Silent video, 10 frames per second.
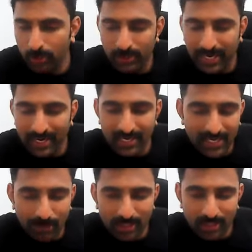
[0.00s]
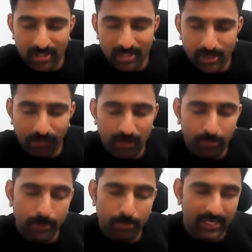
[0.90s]
you can relieve the stress of
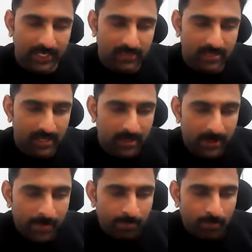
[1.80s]
the people nicely